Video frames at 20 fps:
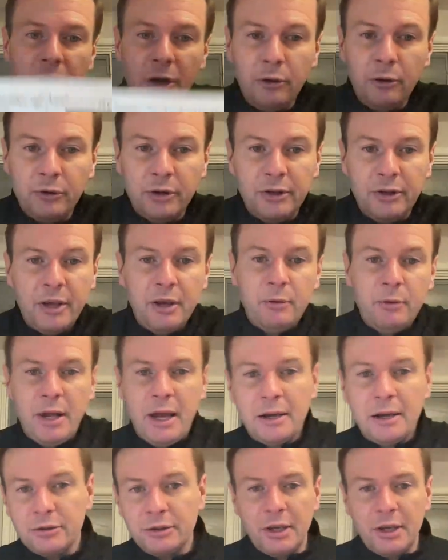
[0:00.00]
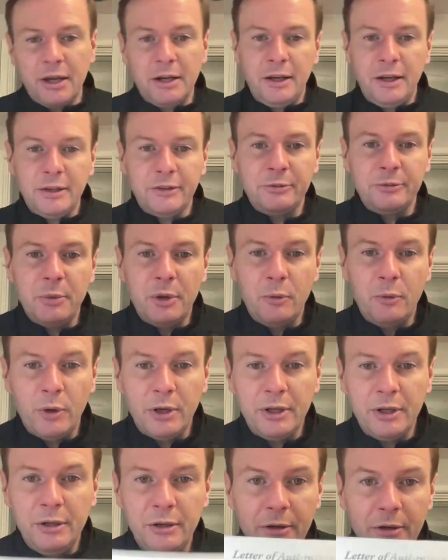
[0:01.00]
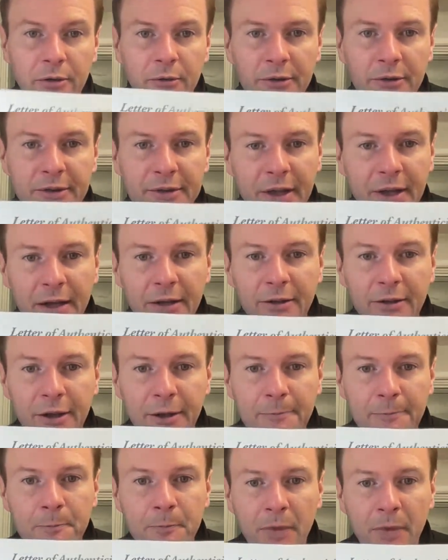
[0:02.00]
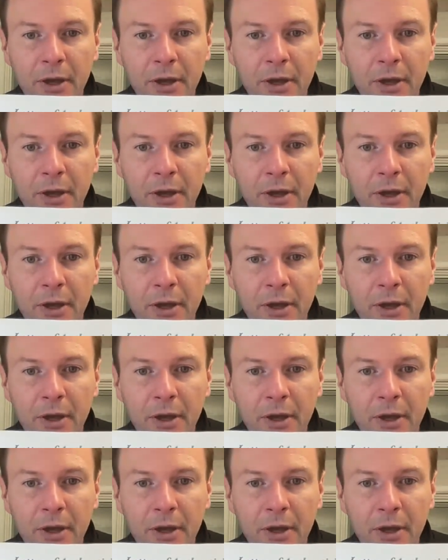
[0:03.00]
know that they would actually kind of estimate what year it was signed in.